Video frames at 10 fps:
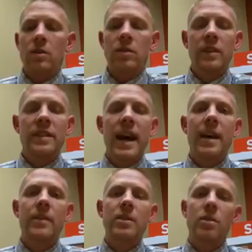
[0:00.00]
So let's
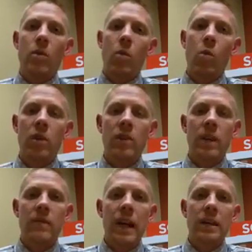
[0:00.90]
dive into it. What are
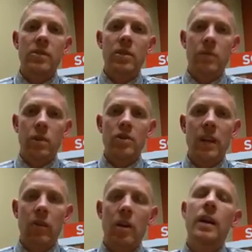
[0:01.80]
the advantages for a
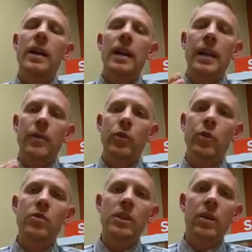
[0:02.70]
seller? If you
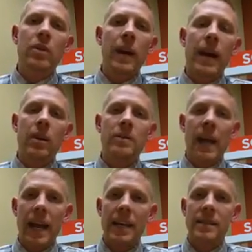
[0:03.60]
do sell your house
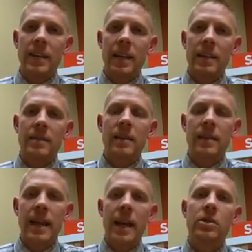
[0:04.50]
as is,
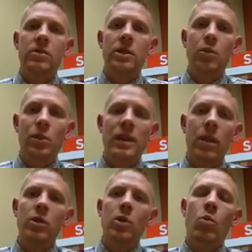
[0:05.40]
naturally you are
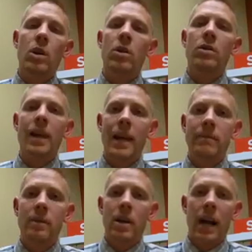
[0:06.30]
telling the world, hey
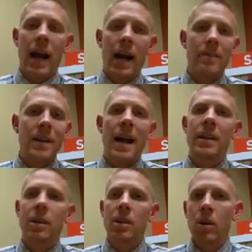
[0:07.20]
look, I'm
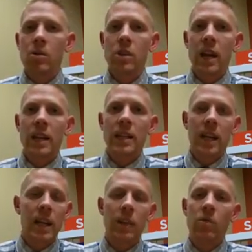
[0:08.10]
not
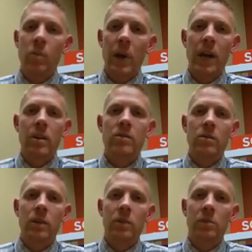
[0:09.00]
negotiating any repairs
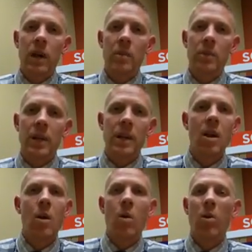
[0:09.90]
on this property,
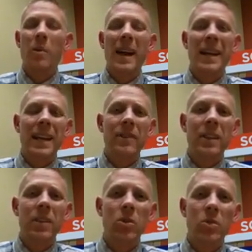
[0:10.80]
or am I
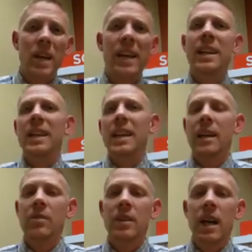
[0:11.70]
giving you any
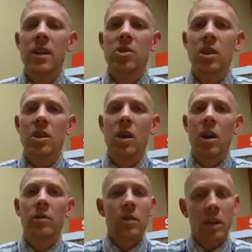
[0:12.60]
inclination
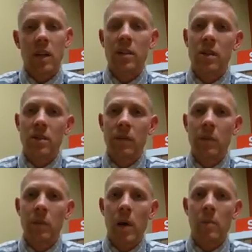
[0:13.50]
of to the condition of
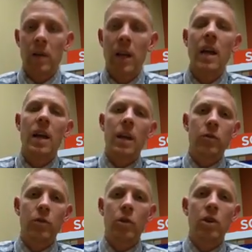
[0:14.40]
the property.
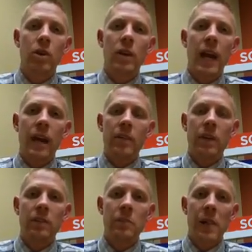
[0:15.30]
If you're going to have
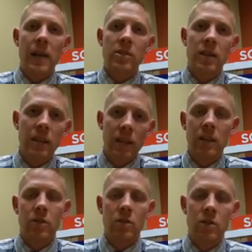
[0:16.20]
an inspection, it
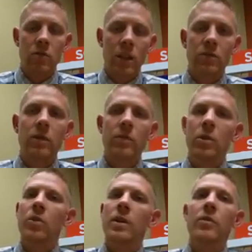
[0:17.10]
is strictly
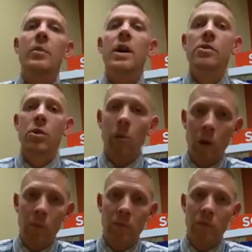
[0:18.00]
for your informational
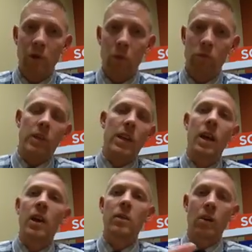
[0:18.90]
purposes only.
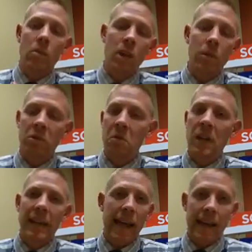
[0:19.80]
Don't come to
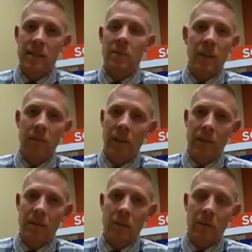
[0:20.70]
me and ask me to
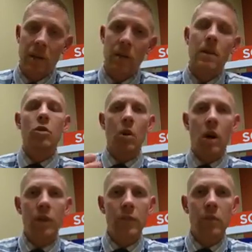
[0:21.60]
fix something. You're
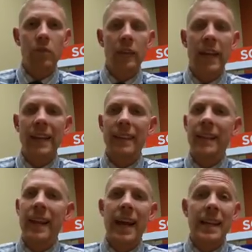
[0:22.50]
also
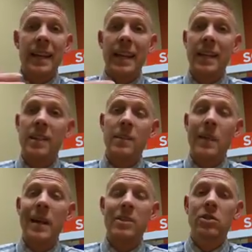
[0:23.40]
stating that, hey, any
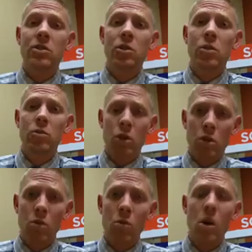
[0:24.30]
inspections you
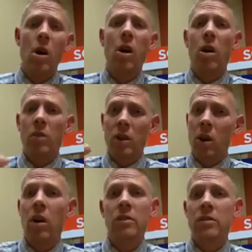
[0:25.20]
do are the
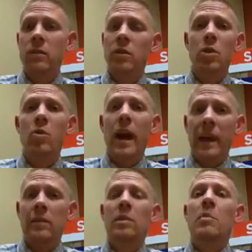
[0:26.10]
cost of you
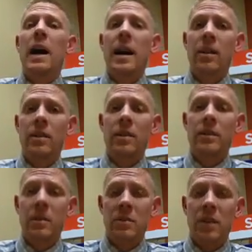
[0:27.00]
as the buyer
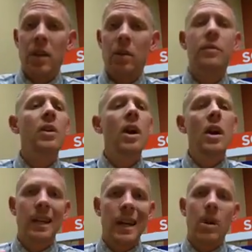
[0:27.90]
themselves.
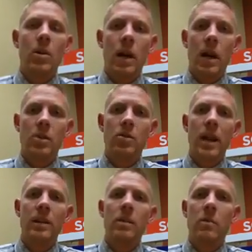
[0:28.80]
In our
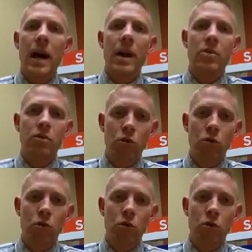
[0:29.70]
contract, the buyers